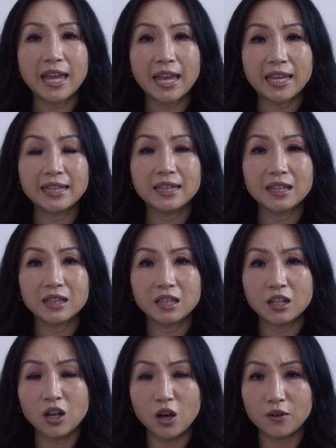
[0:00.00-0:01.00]
in
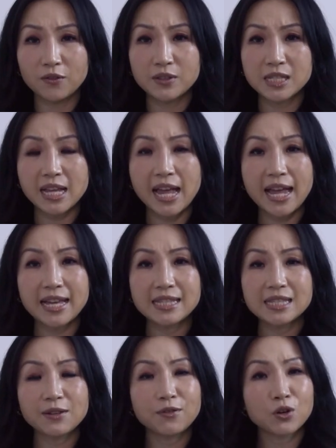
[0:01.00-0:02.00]
the loft
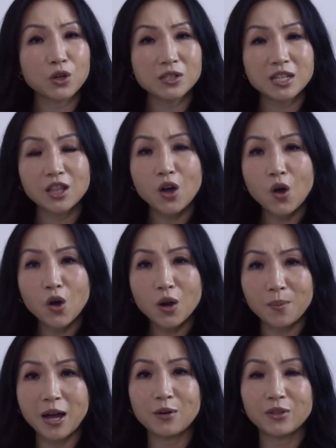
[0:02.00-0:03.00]
and forgotten all
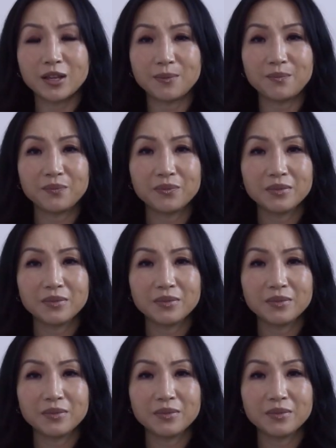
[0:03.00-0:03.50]
about them.